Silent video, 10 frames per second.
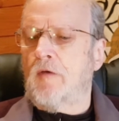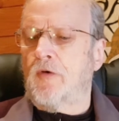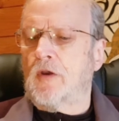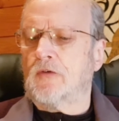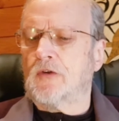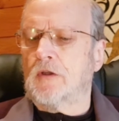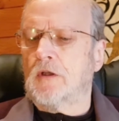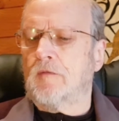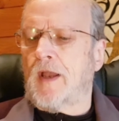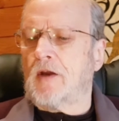efficacy
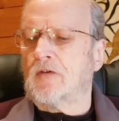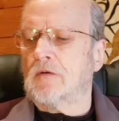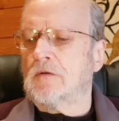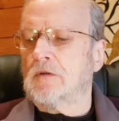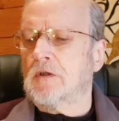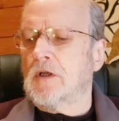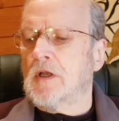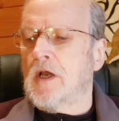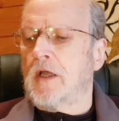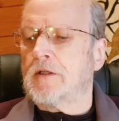of action
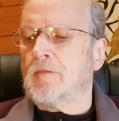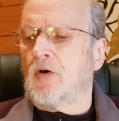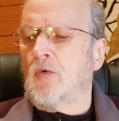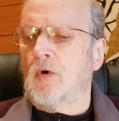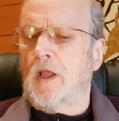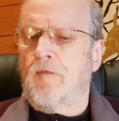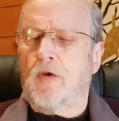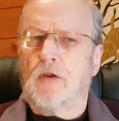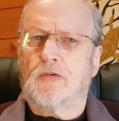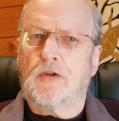and the moral
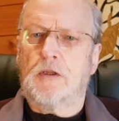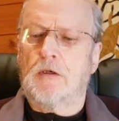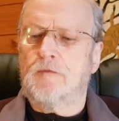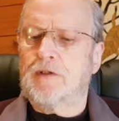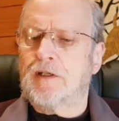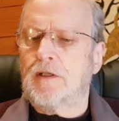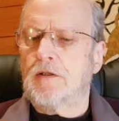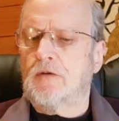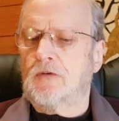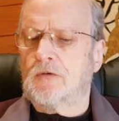efficacy of
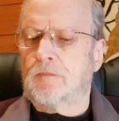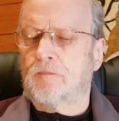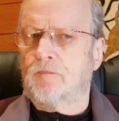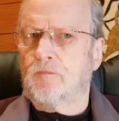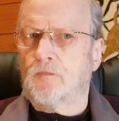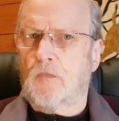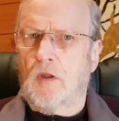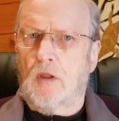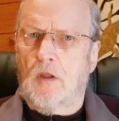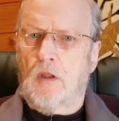deeds.
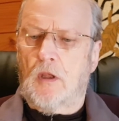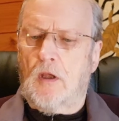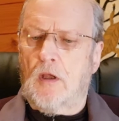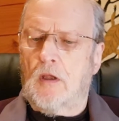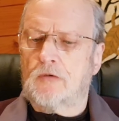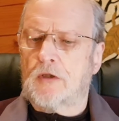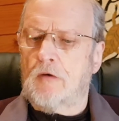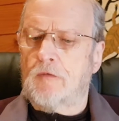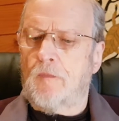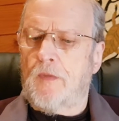
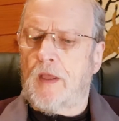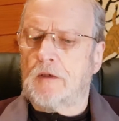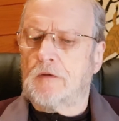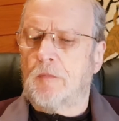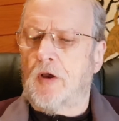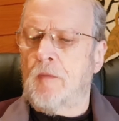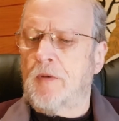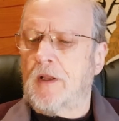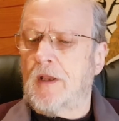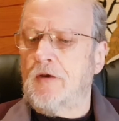So from that, by
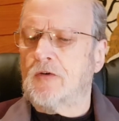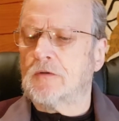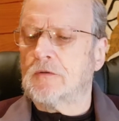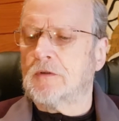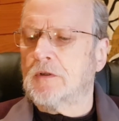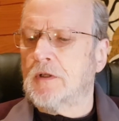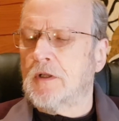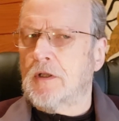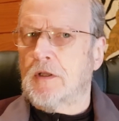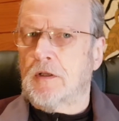implication,
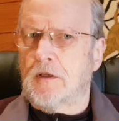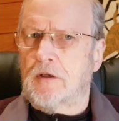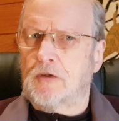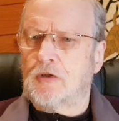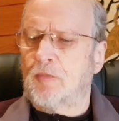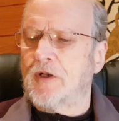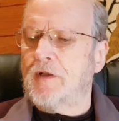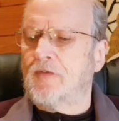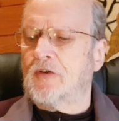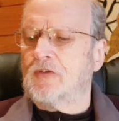the
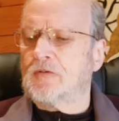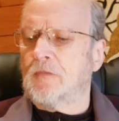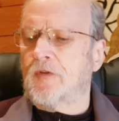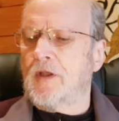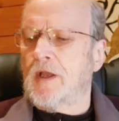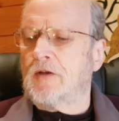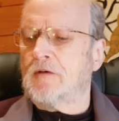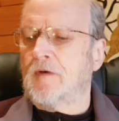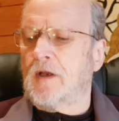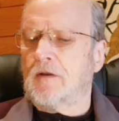belief system of the
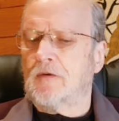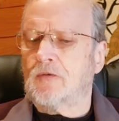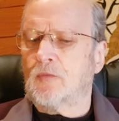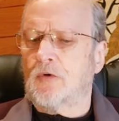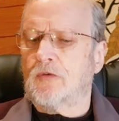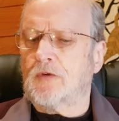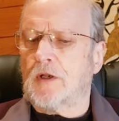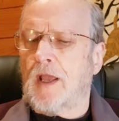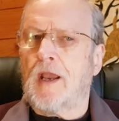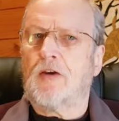Ajivakas was
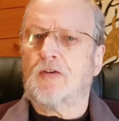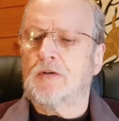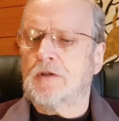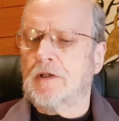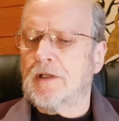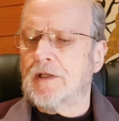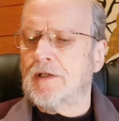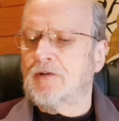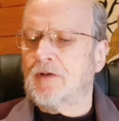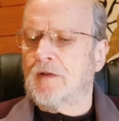that action and
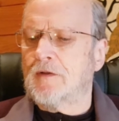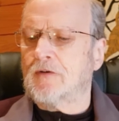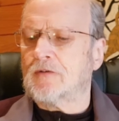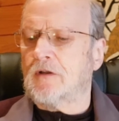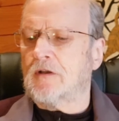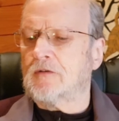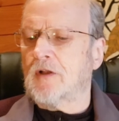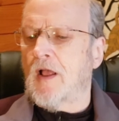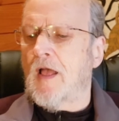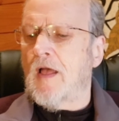deeds in this
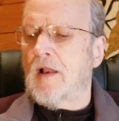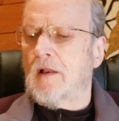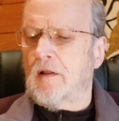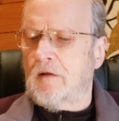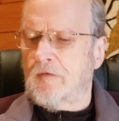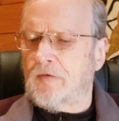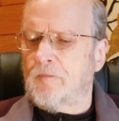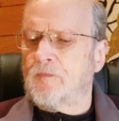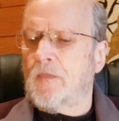life